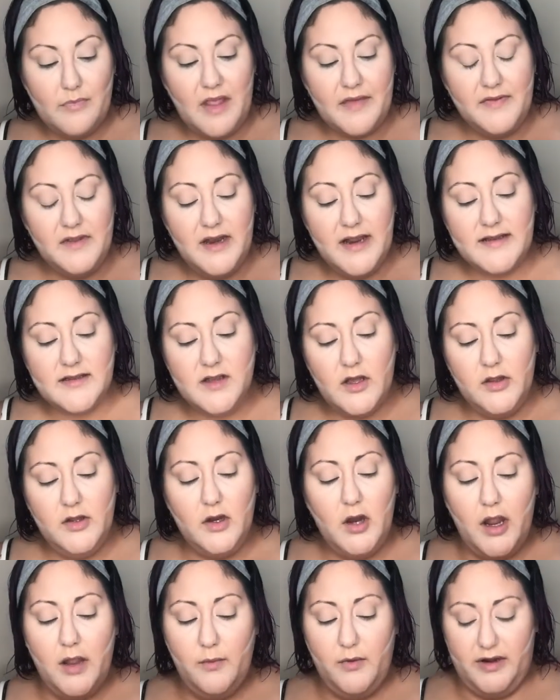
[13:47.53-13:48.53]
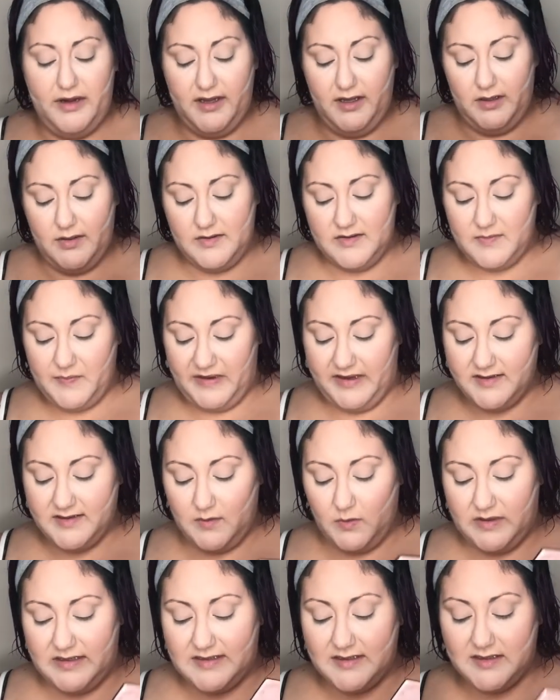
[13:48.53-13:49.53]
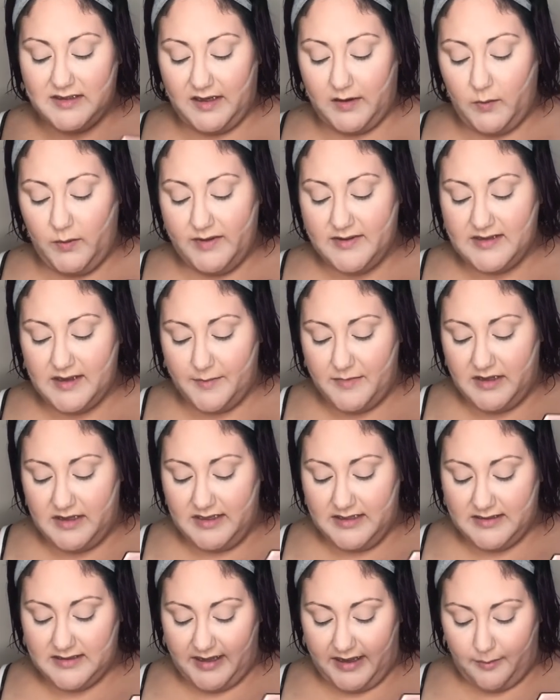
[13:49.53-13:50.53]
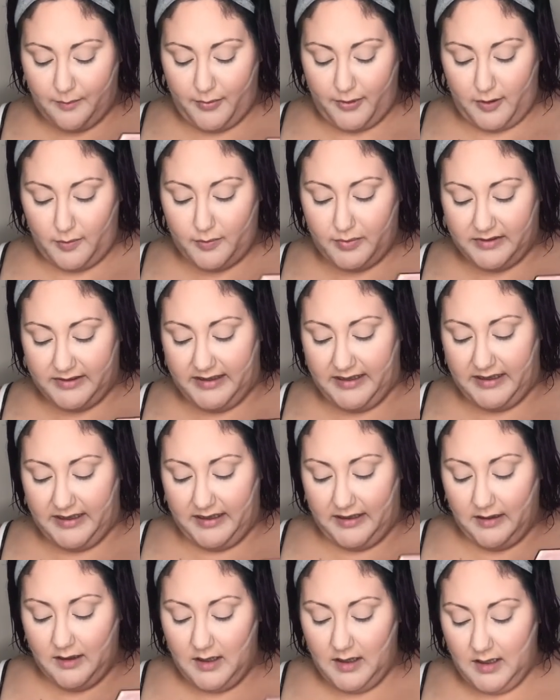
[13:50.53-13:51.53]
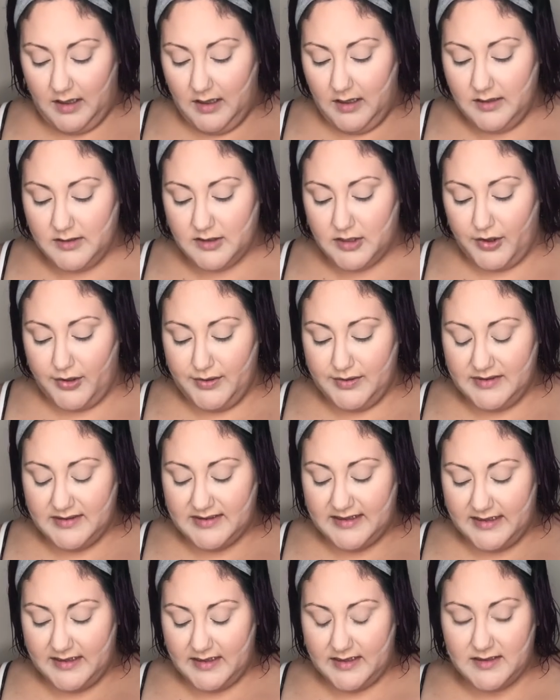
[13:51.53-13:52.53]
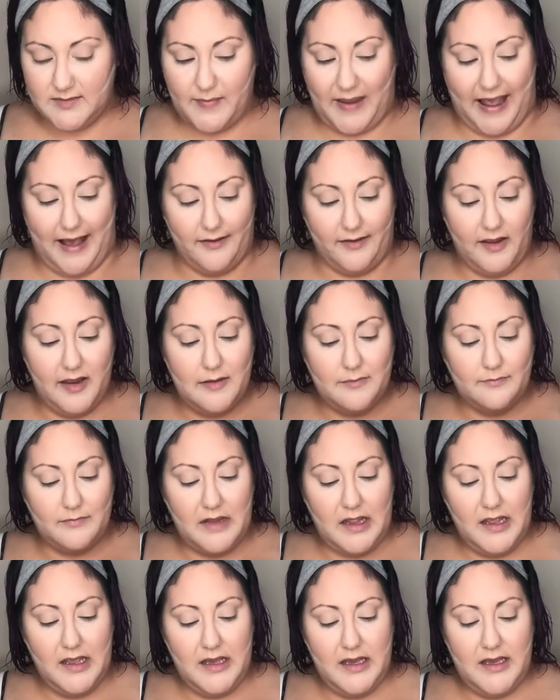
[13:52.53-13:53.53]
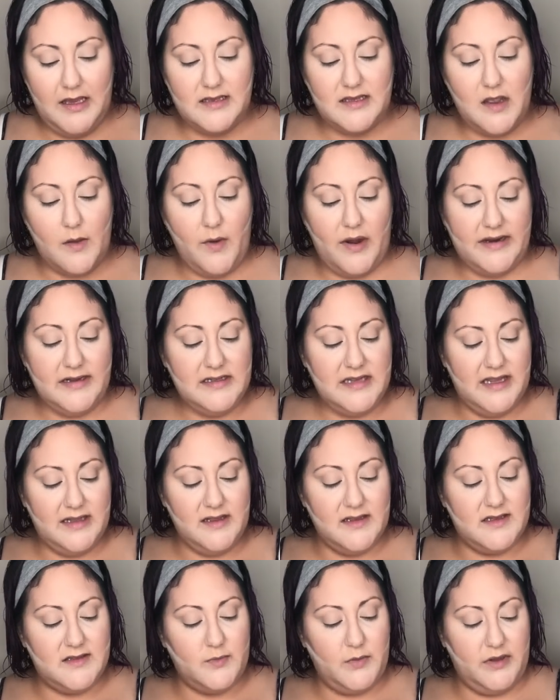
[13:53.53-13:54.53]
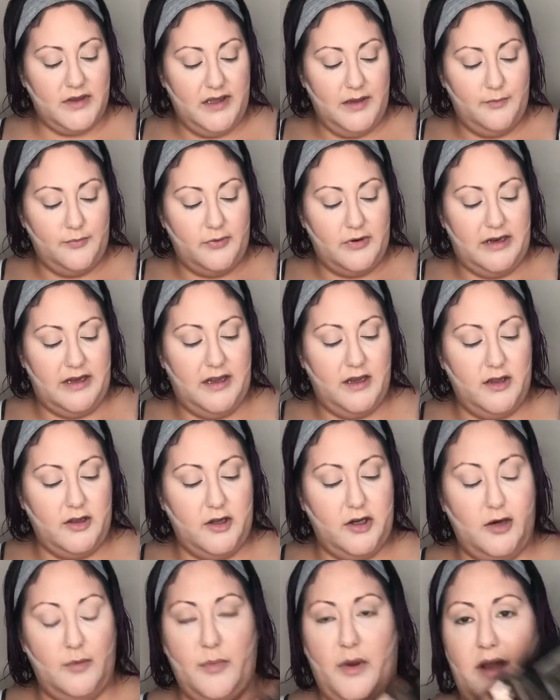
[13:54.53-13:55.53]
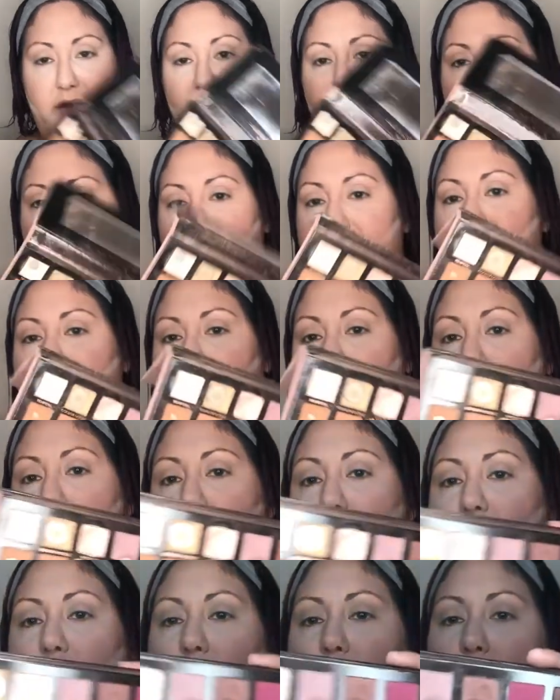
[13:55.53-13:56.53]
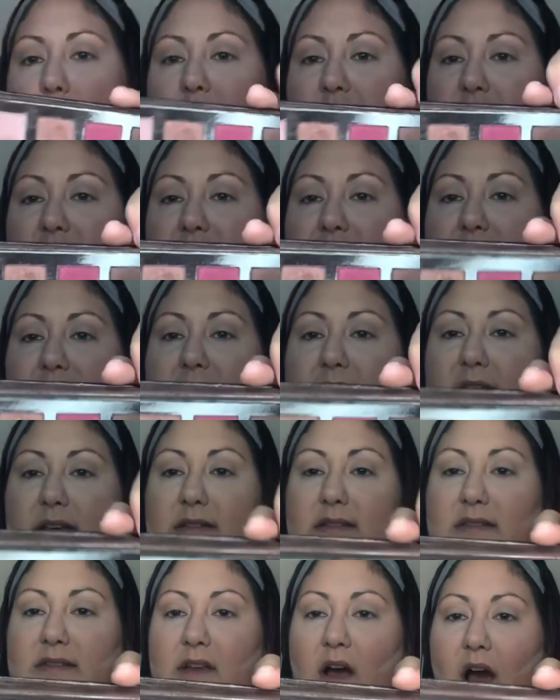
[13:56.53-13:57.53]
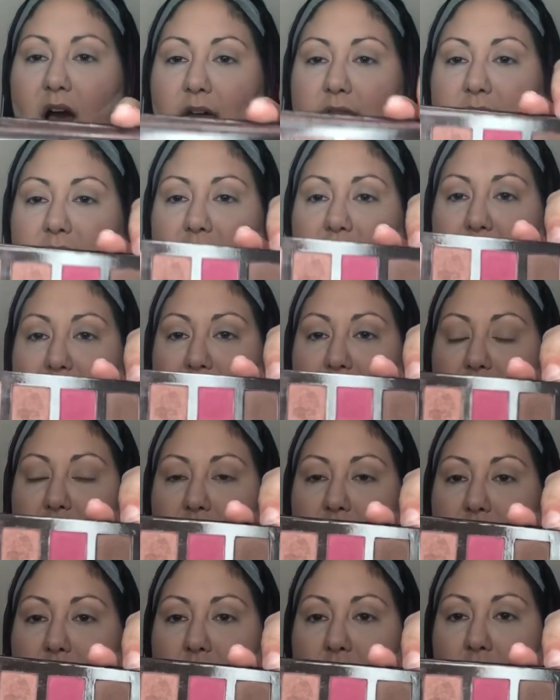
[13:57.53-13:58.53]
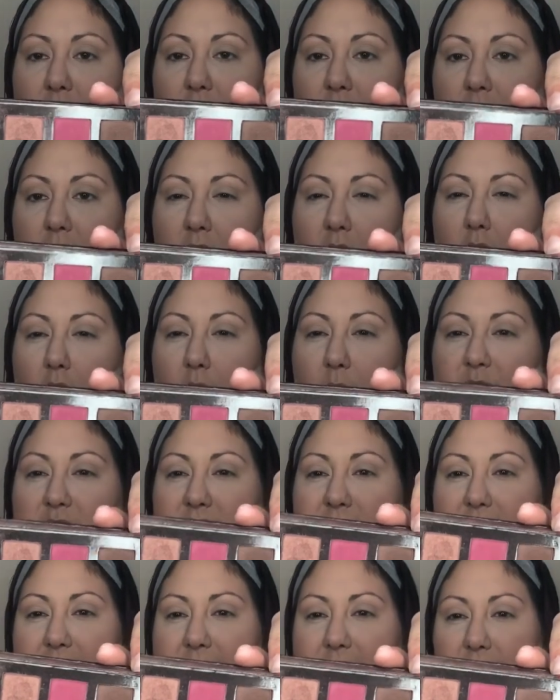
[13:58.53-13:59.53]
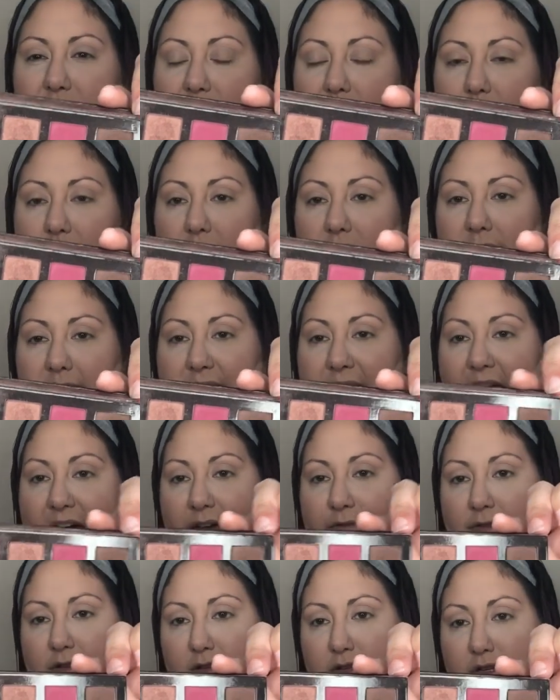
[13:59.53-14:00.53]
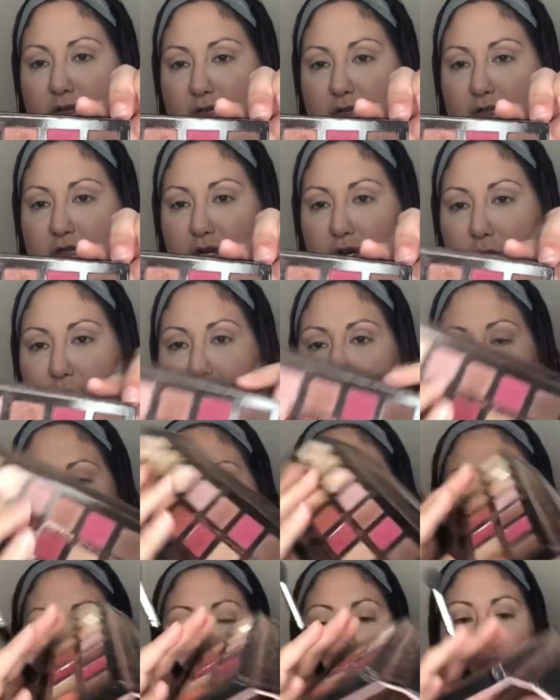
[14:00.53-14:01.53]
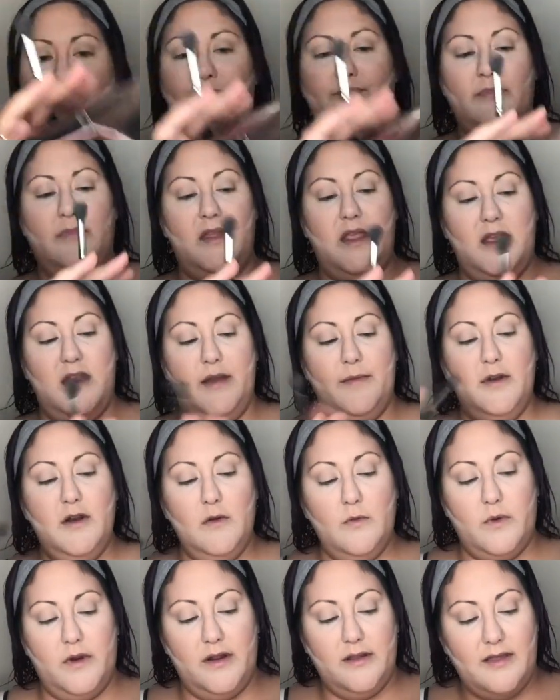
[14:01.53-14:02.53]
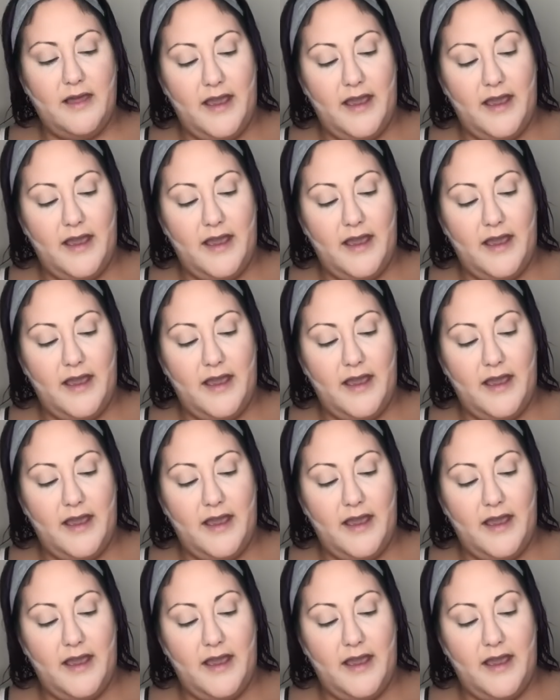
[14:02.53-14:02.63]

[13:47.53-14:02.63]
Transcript: The next color I want to use because I want to stick with some of these like purpley tones in this palette is I want to take this really pretty color Buon Fresco, which is like a soft kind of almost like lavender taupe color. And I'm gonna work